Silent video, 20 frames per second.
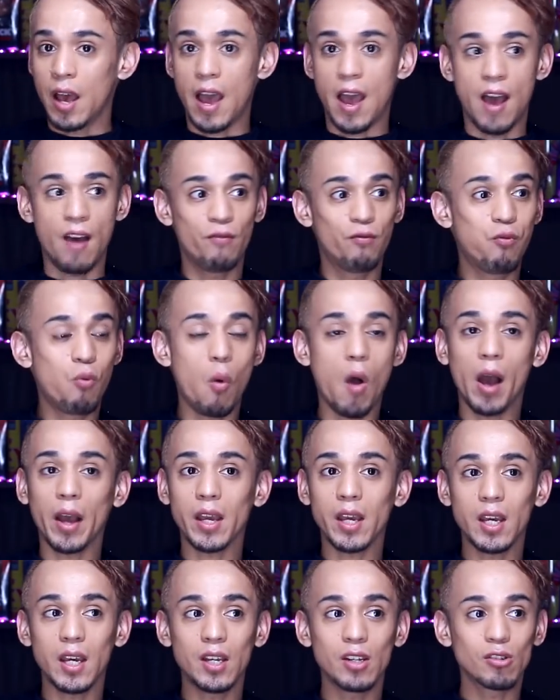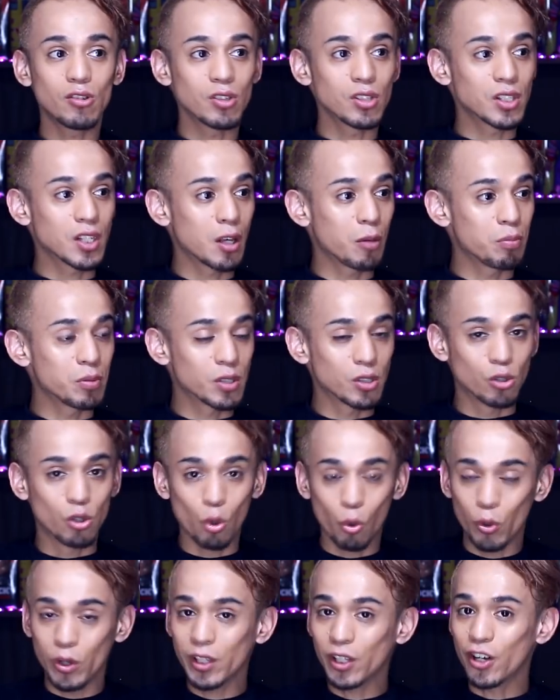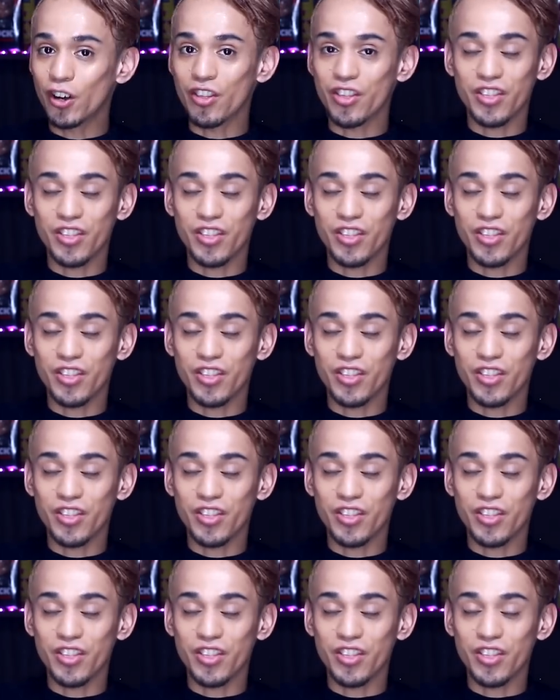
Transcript: FYE just keeps doing their